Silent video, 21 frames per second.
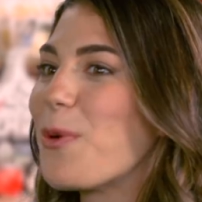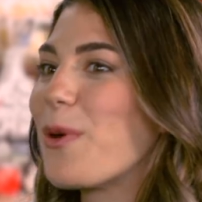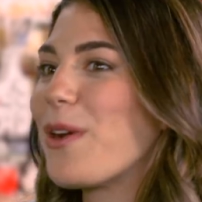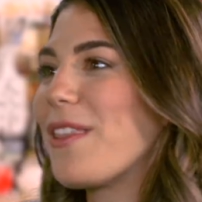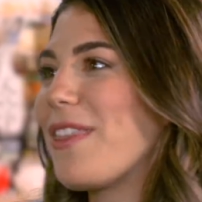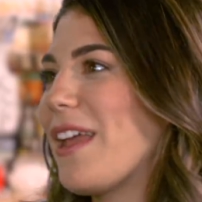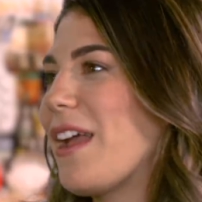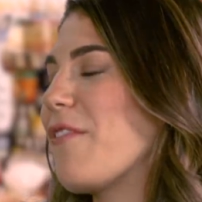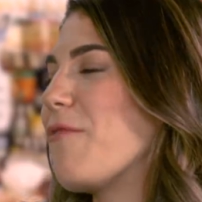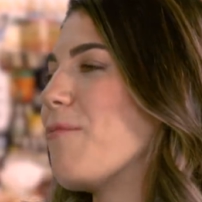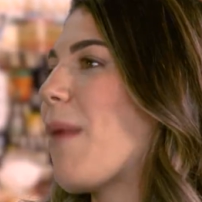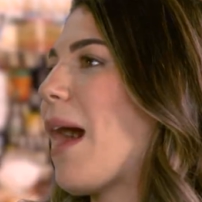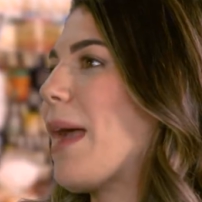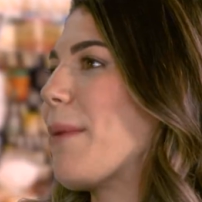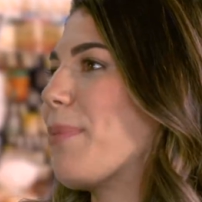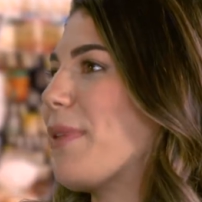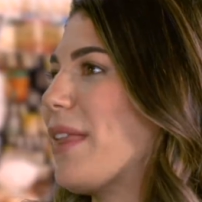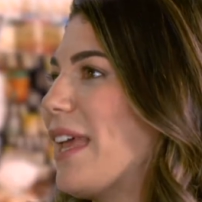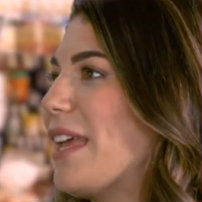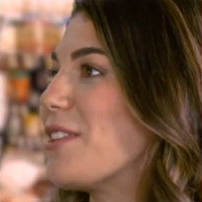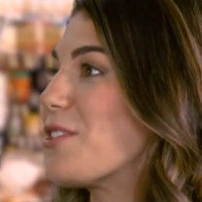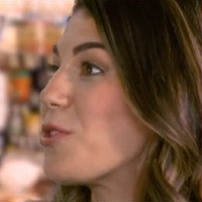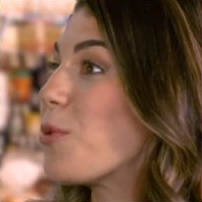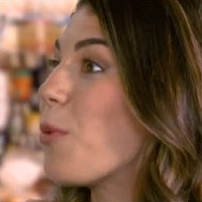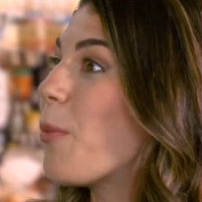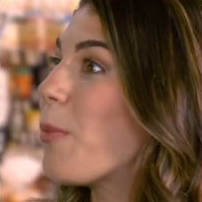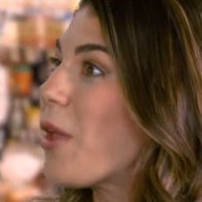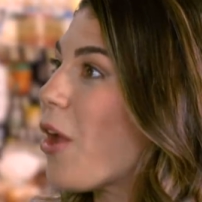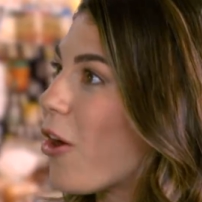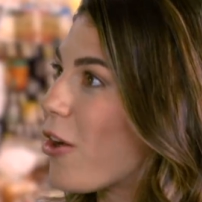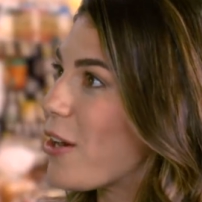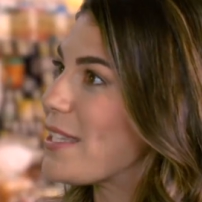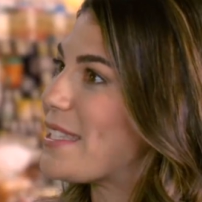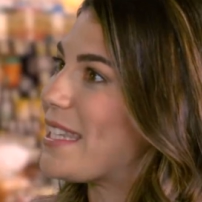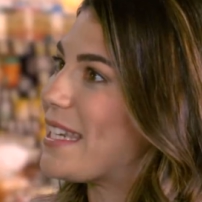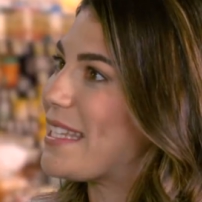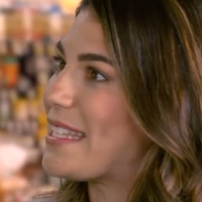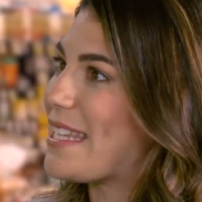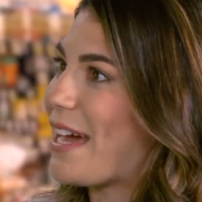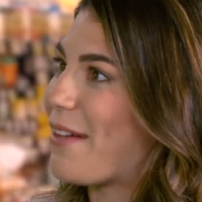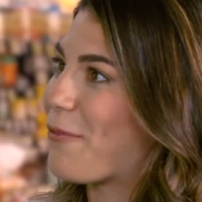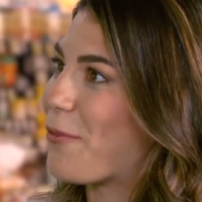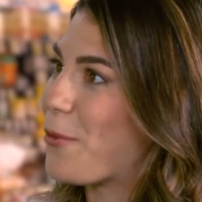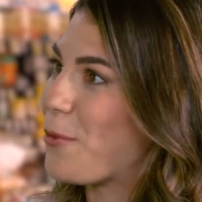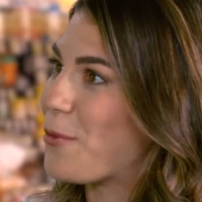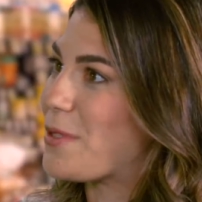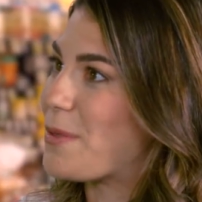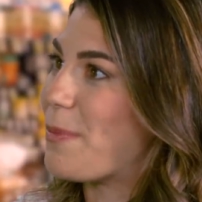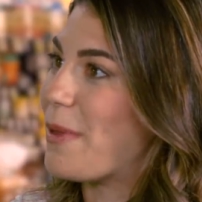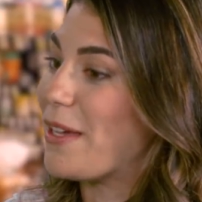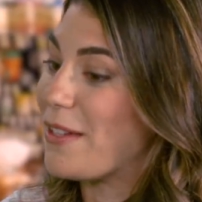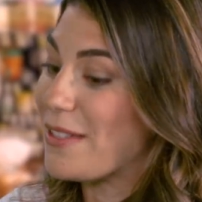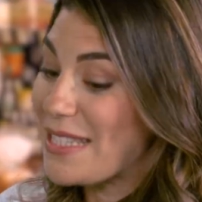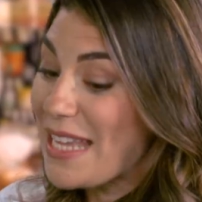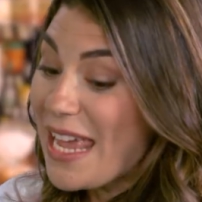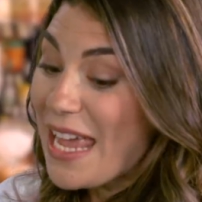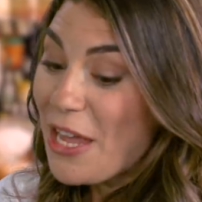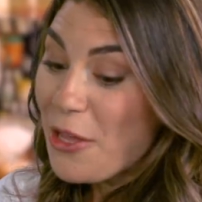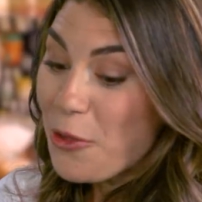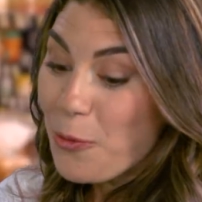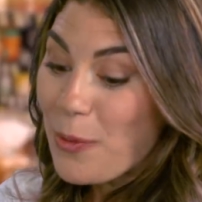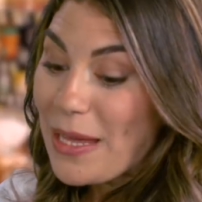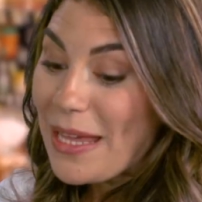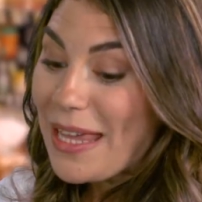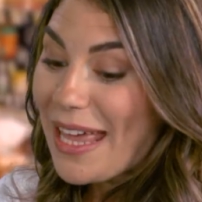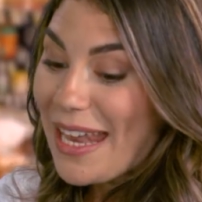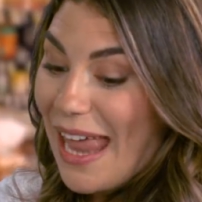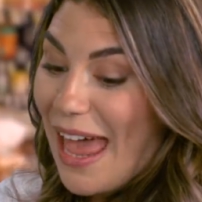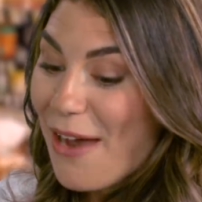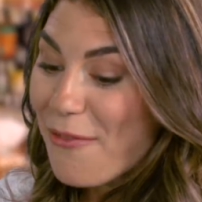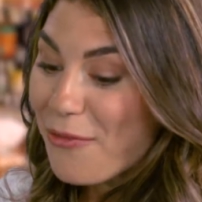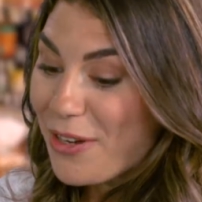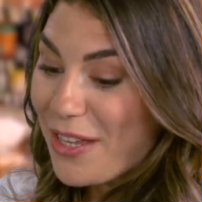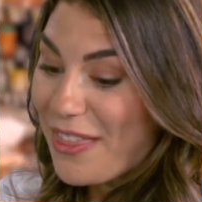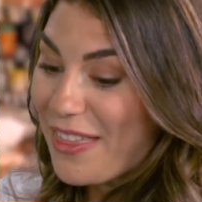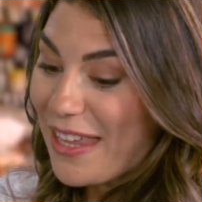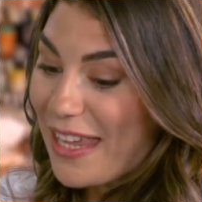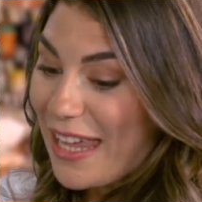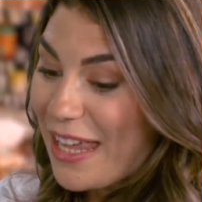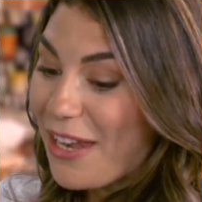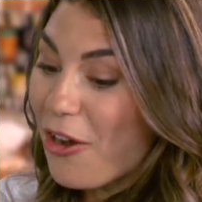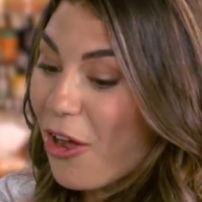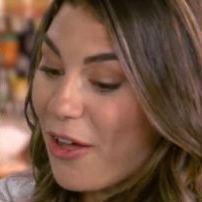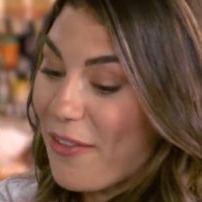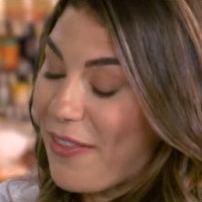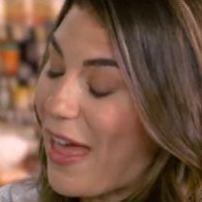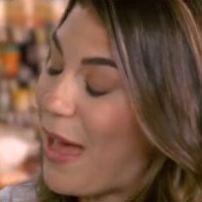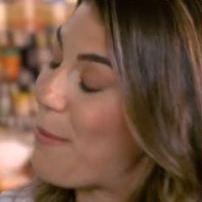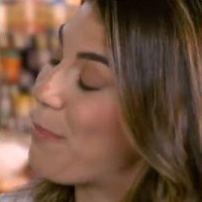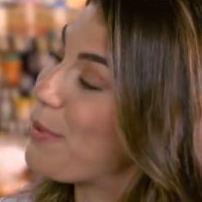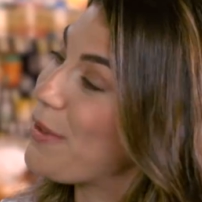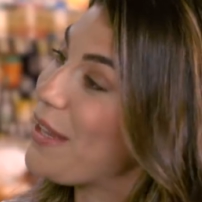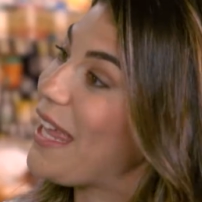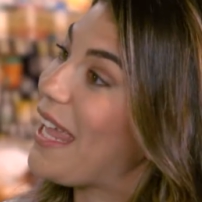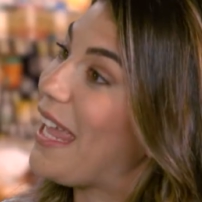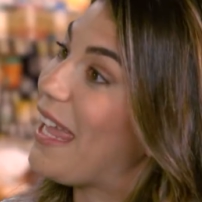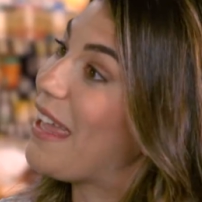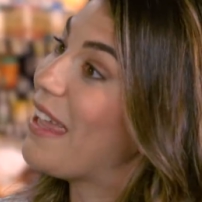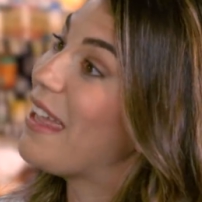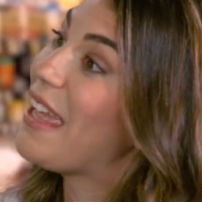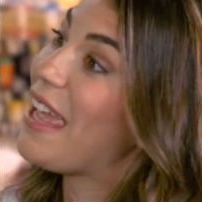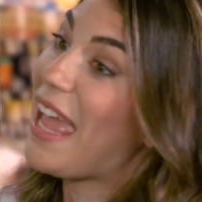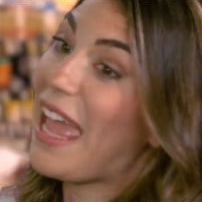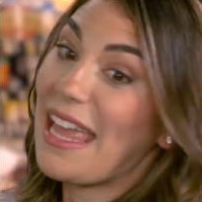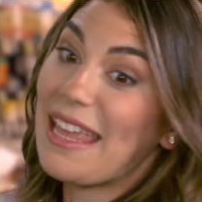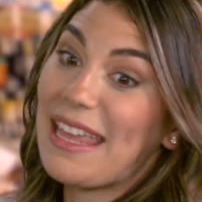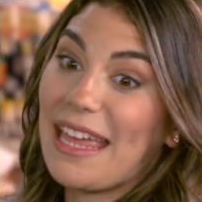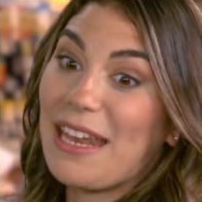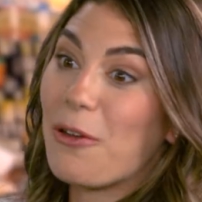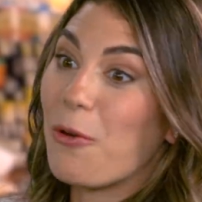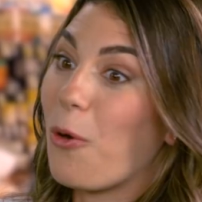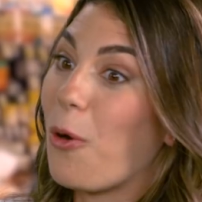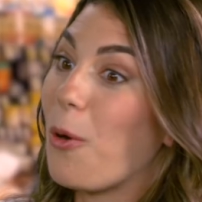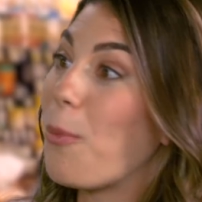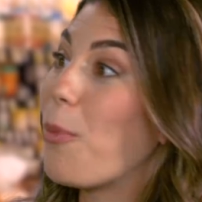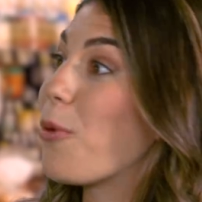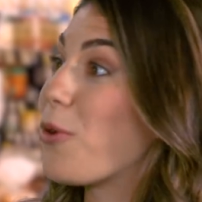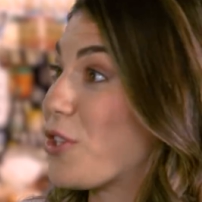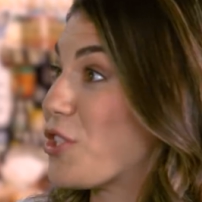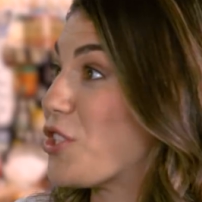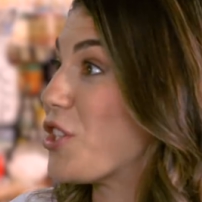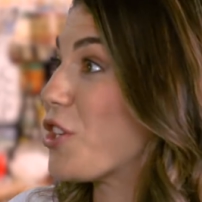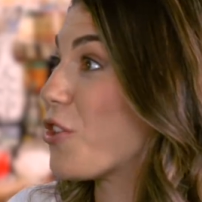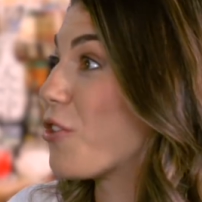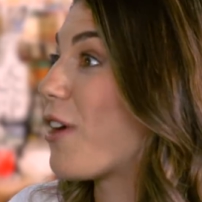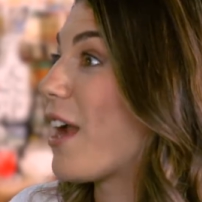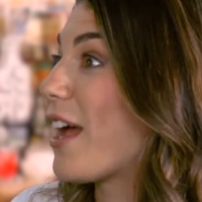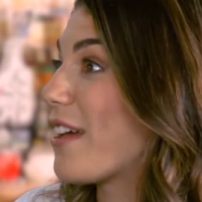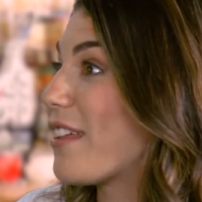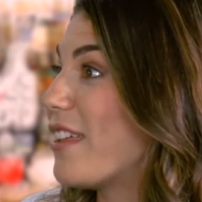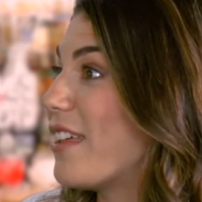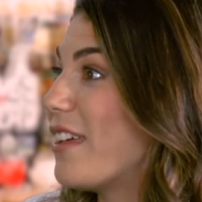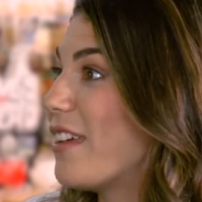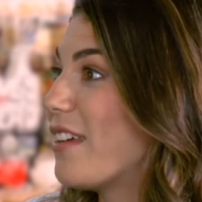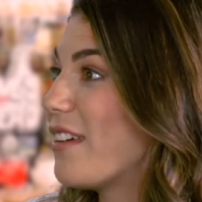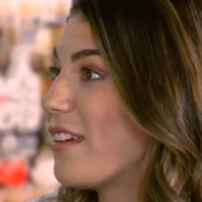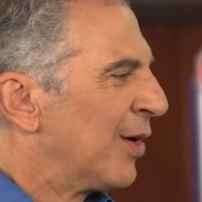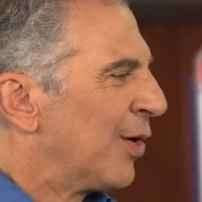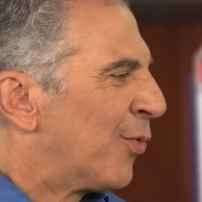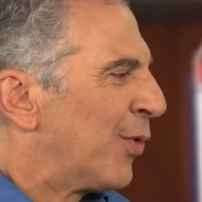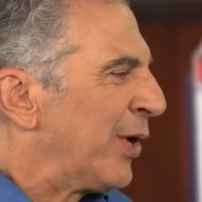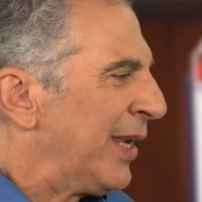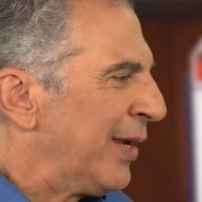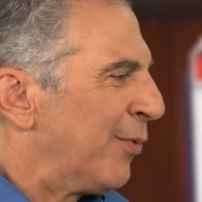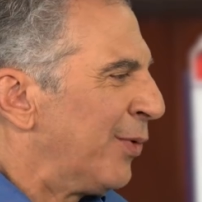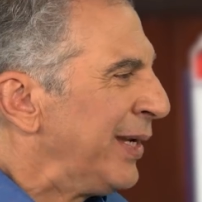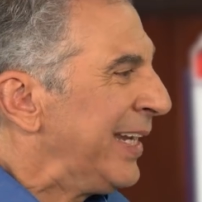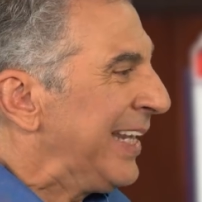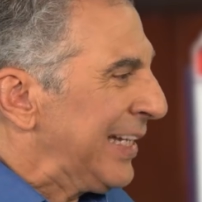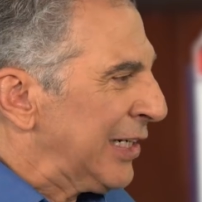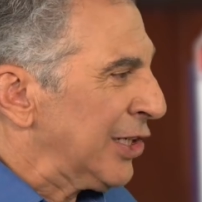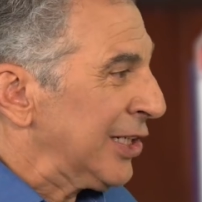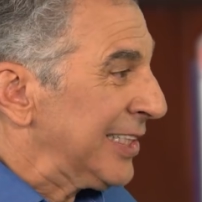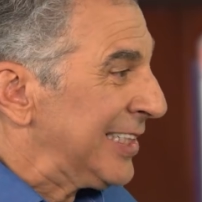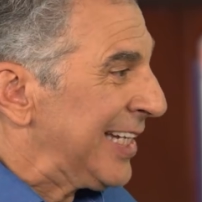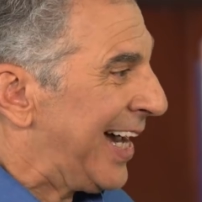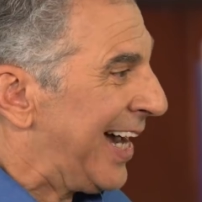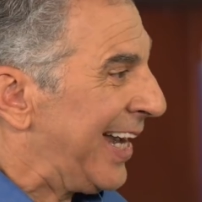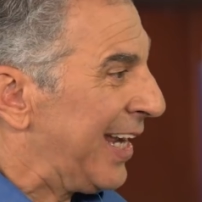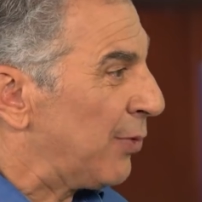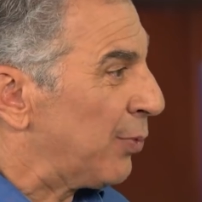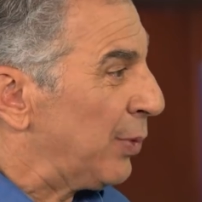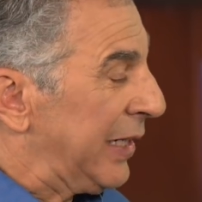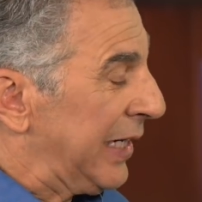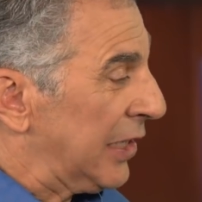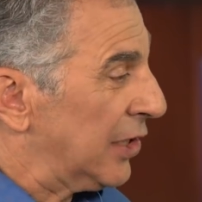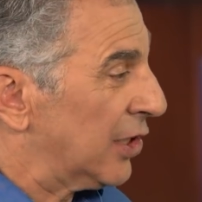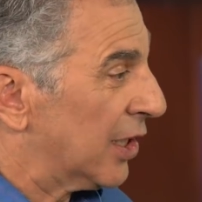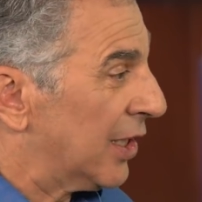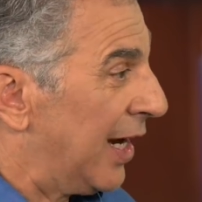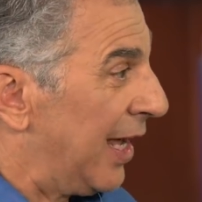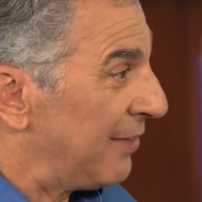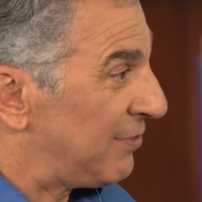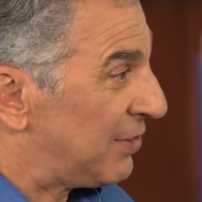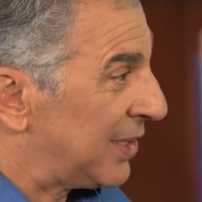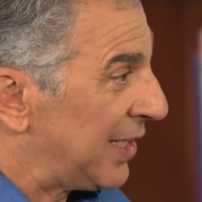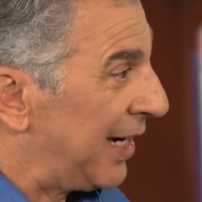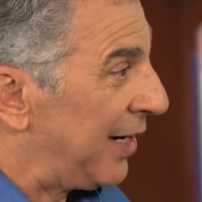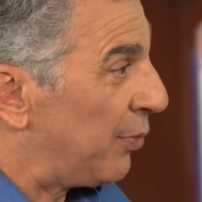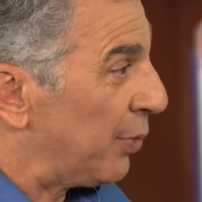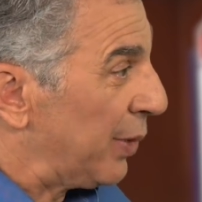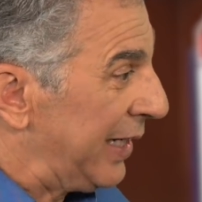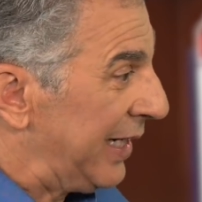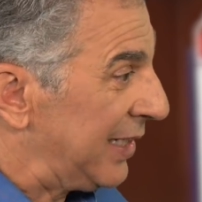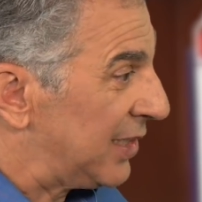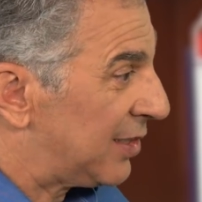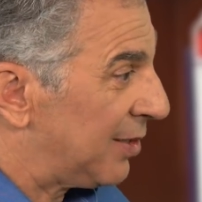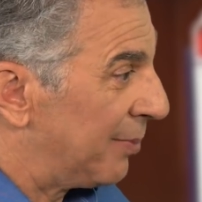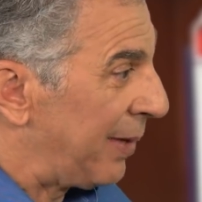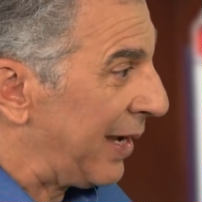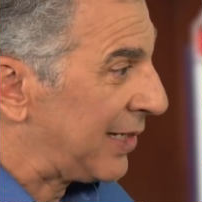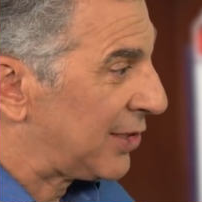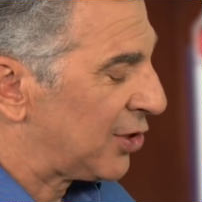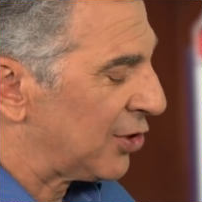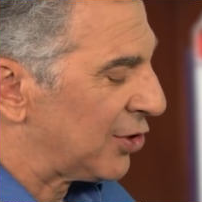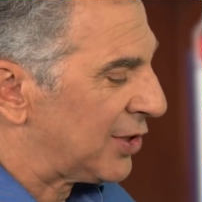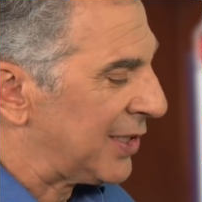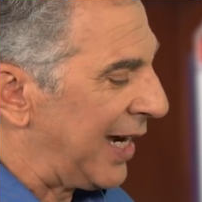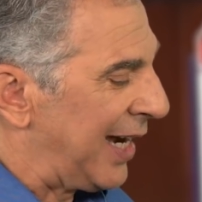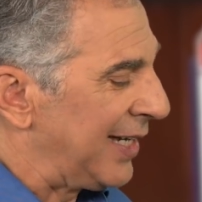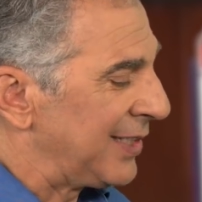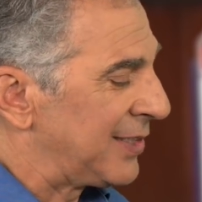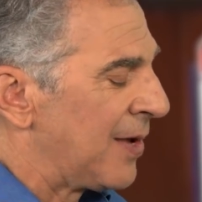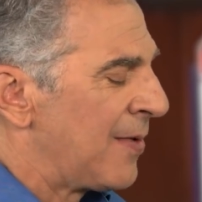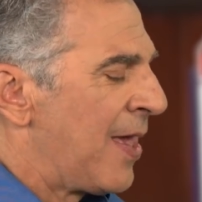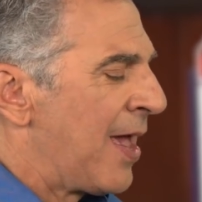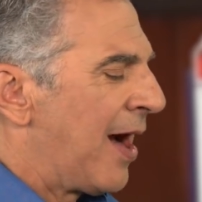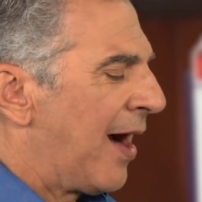want to think of my plate. So when we are sitting down for those meals, you can get everything in on that plate and get it all portioned correctly. We need good diet, we need good lifestyle, we need some exercise.